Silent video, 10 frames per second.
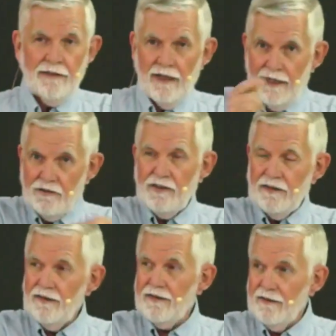And God
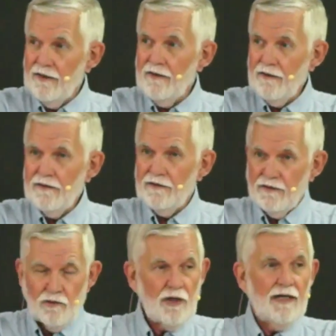said that there
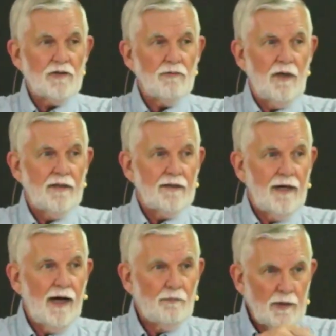to Joshua,
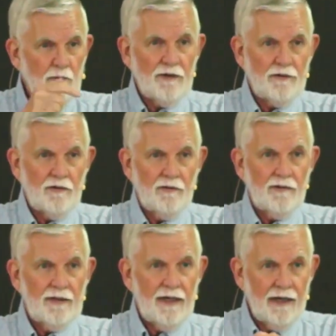I'll be with you.
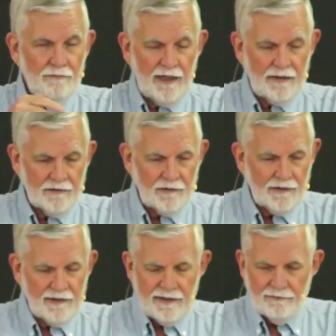I'm not
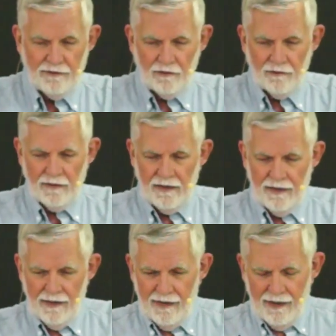going to leave you.
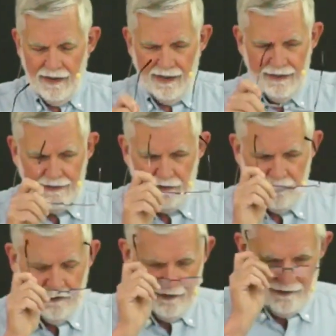
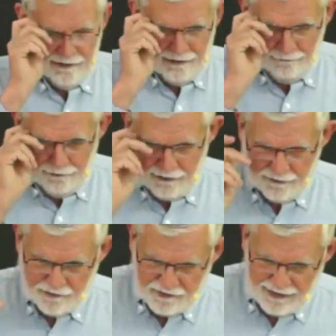And uh, he
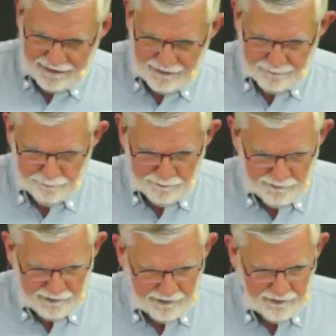follows that up
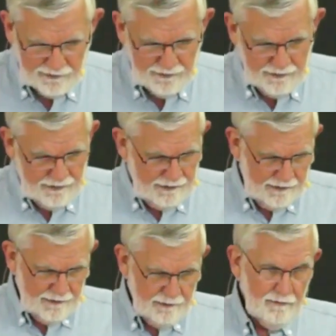with
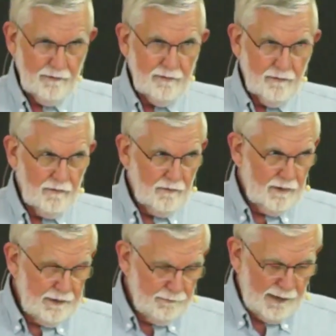
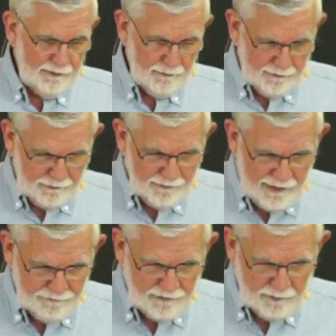what about your
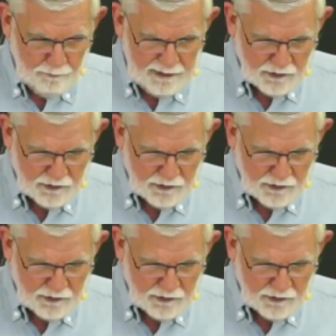life then?